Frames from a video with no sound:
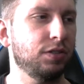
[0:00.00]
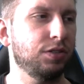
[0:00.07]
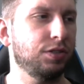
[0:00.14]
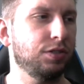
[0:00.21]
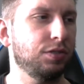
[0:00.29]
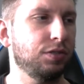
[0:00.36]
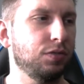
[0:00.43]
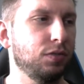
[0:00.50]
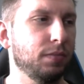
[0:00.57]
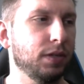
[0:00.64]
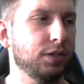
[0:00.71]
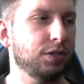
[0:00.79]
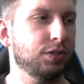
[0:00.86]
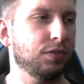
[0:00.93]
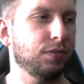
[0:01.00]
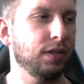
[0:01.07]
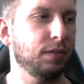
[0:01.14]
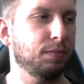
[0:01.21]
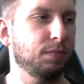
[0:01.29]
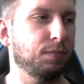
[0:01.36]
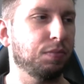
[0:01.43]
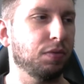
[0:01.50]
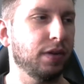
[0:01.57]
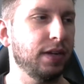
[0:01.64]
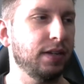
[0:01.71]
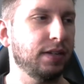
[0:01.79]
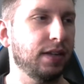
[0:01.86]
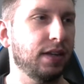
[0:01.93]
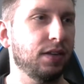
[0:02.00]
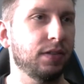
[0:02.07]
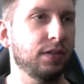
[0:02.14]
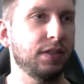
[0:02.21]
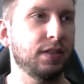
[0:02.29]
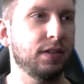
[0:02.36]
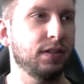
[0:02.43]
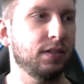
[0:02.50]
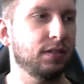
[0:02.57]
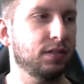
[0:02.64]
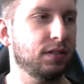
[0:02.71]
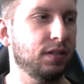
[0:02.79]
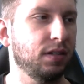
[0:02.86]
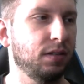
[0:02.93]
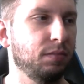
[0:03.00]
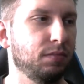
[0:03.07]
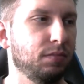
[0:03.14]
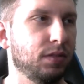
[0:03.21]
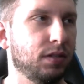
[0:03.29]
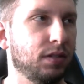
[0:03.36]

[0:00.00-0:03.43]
too much to really break down. Everything seems